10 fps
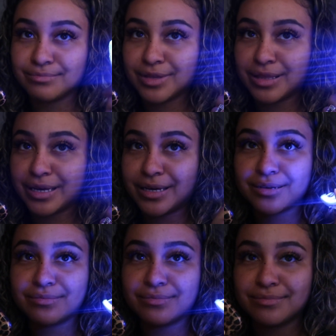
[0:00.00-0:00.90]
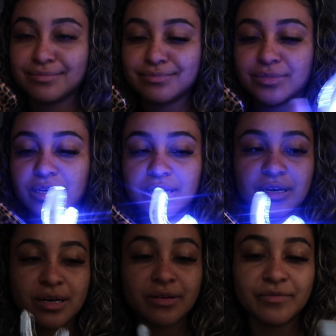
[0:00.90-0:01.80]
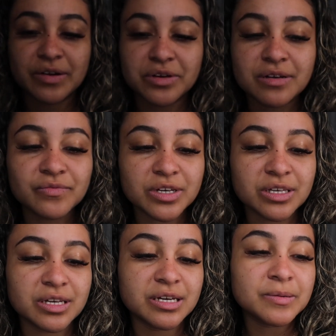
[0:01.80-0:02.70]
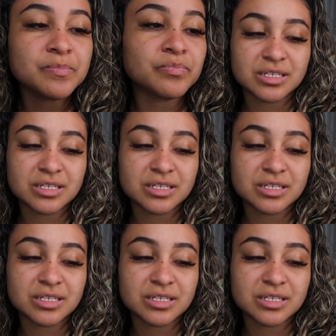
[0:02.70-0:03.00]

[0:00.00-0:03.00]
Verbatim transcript: Like, very convenient.